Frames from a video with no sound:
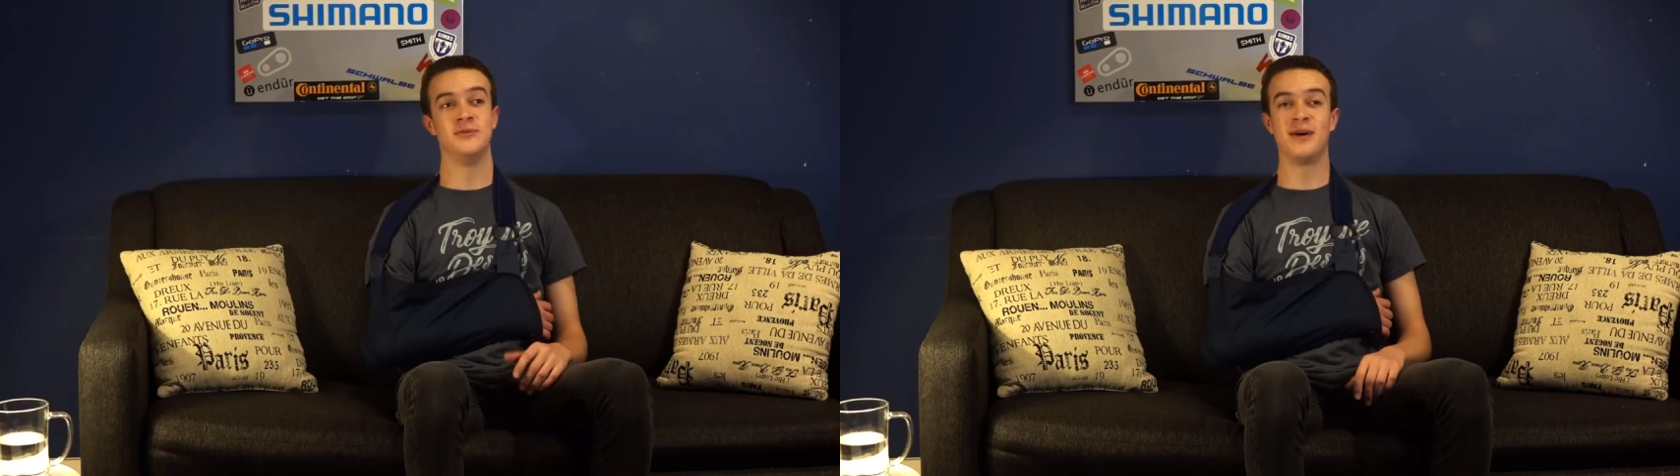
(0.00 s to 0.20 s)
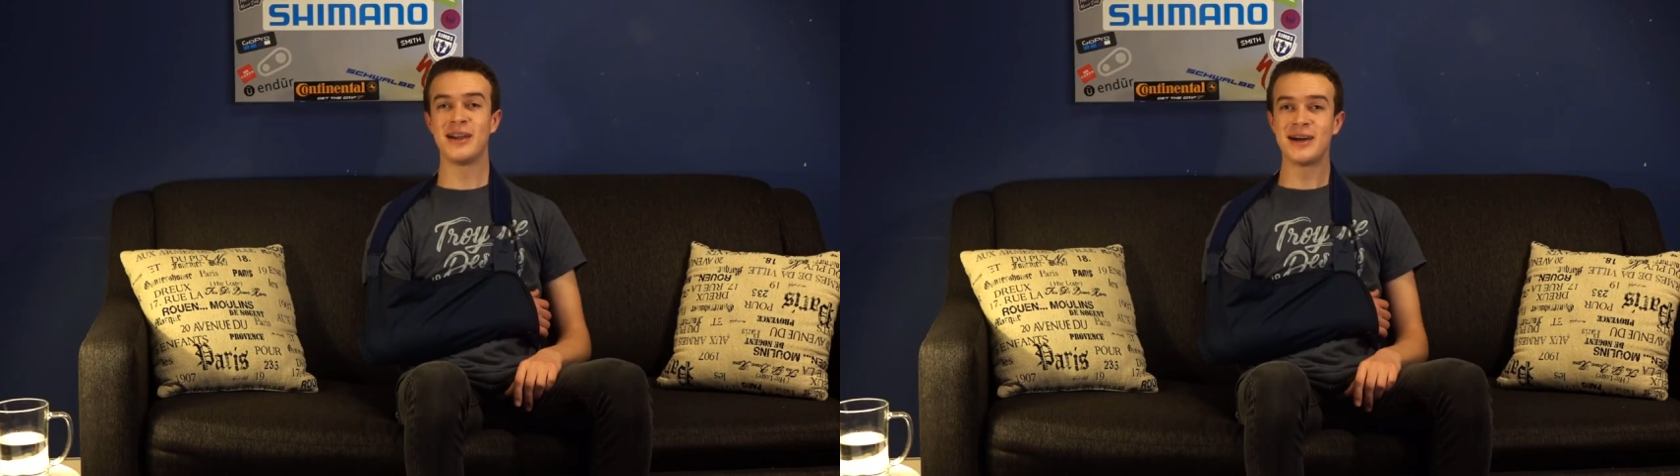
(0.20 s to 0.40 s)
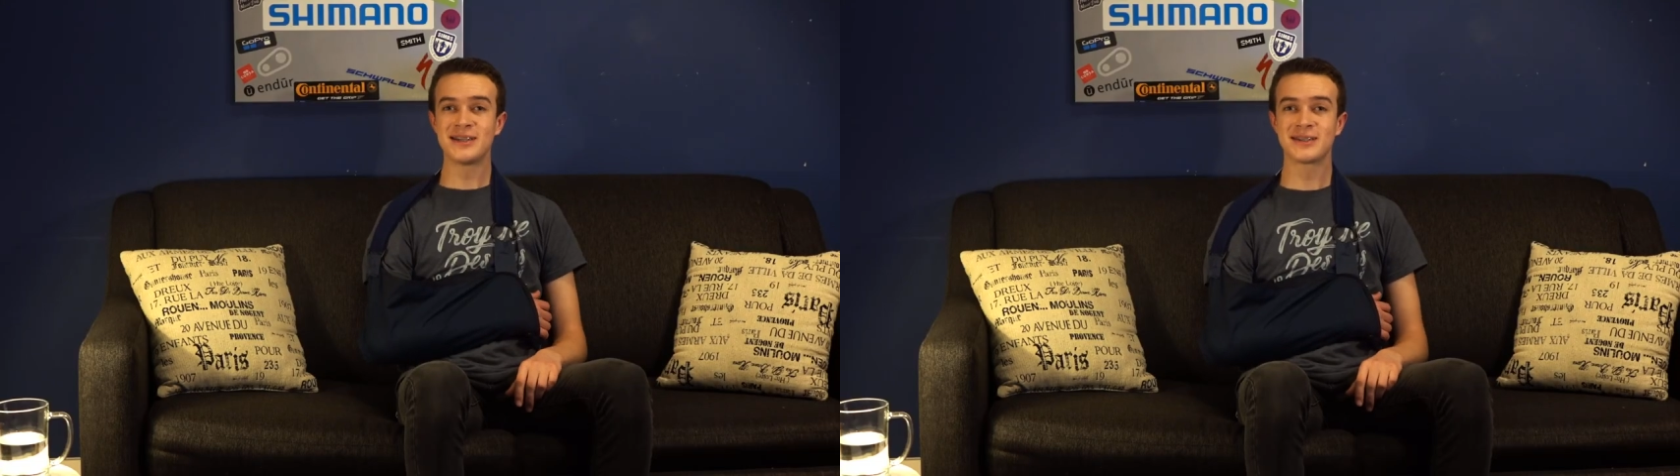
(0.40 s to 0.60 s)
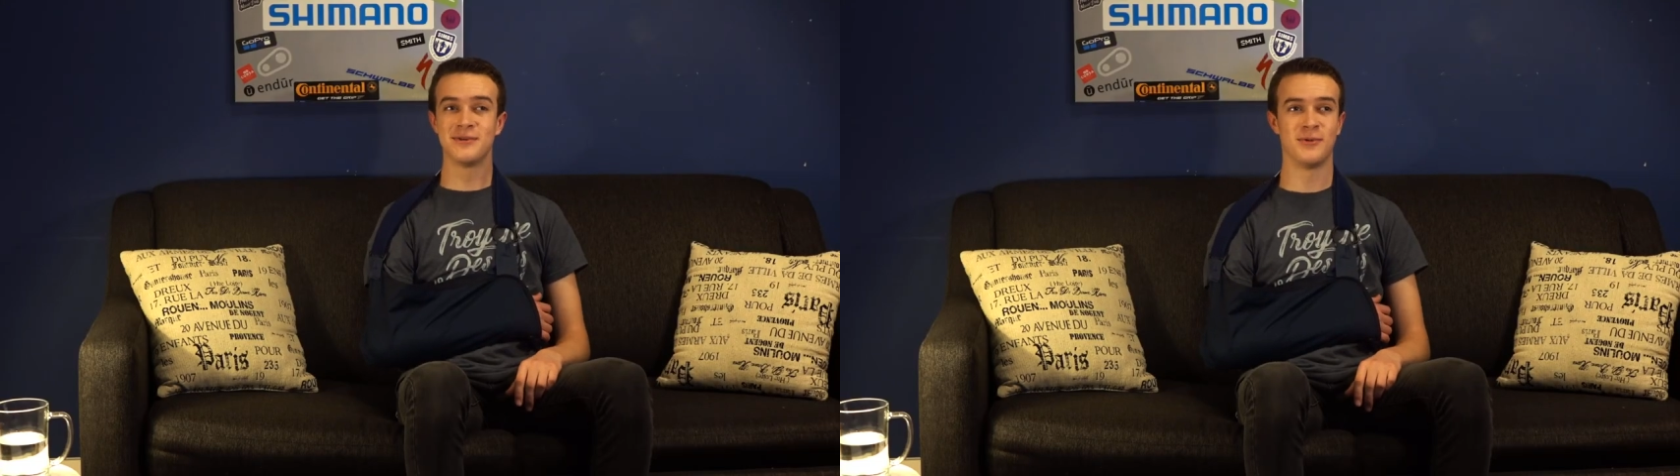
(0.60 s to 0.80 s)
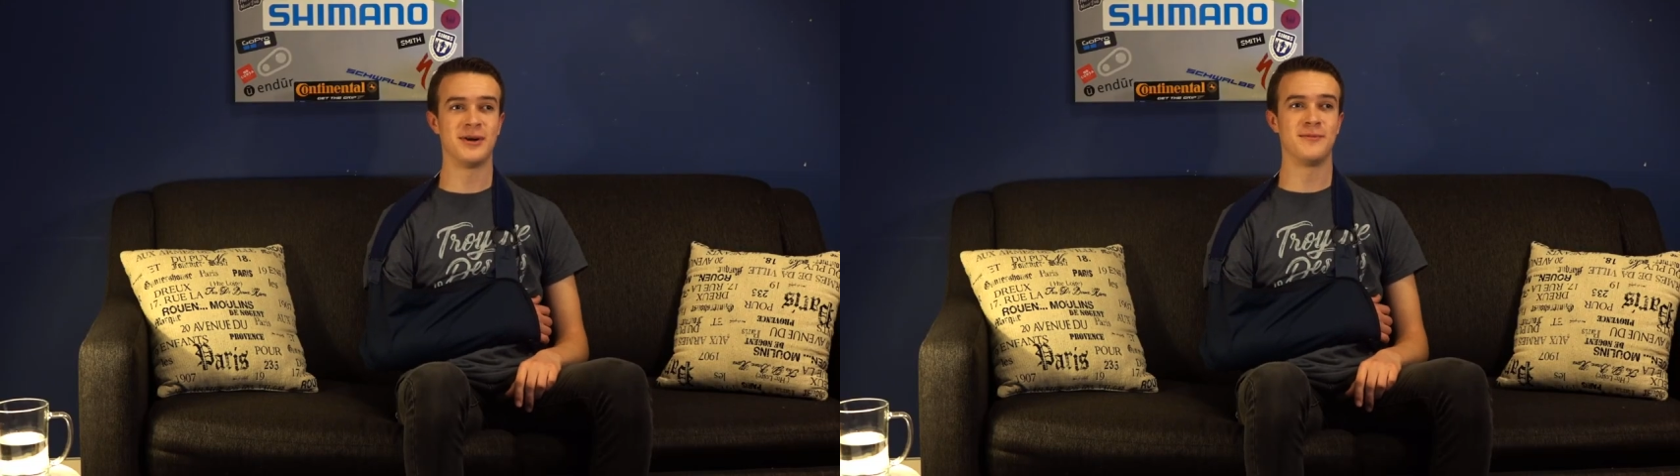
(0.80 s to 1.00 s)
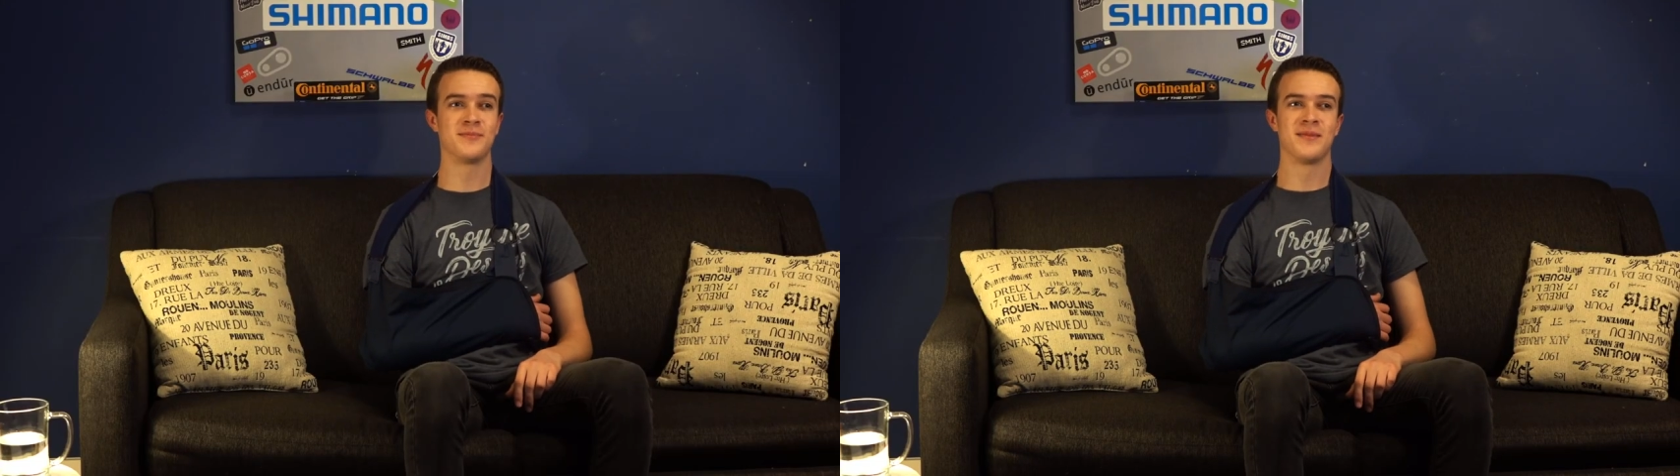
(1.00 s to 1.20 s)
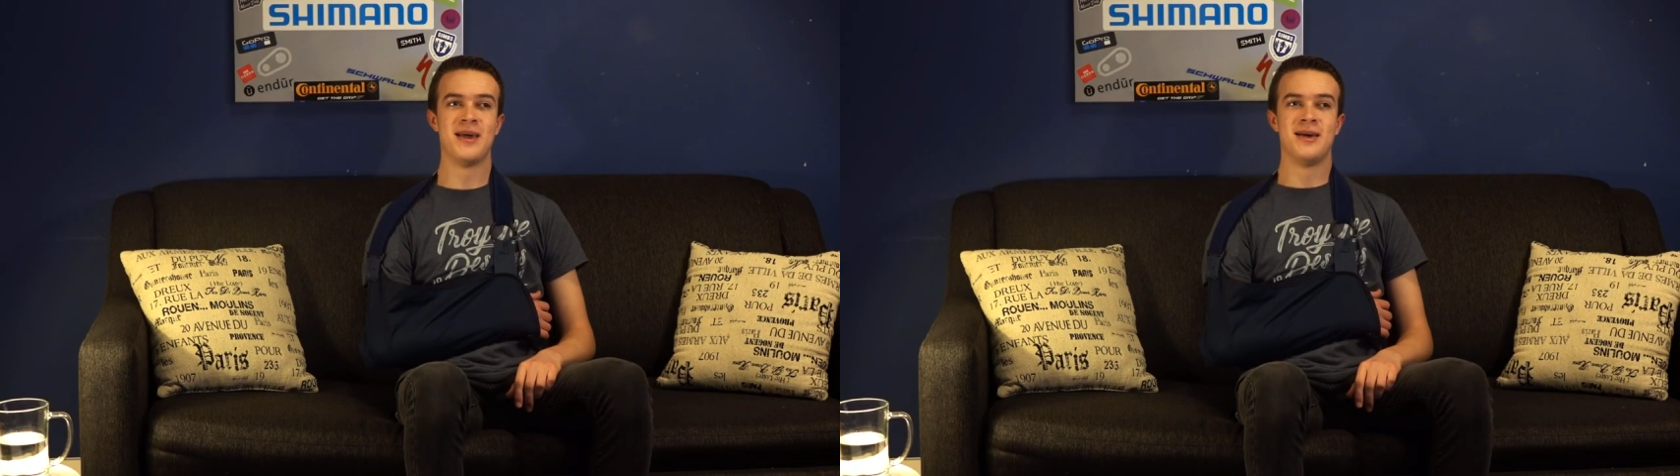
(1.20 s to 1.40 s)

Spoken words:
you might ask? Well,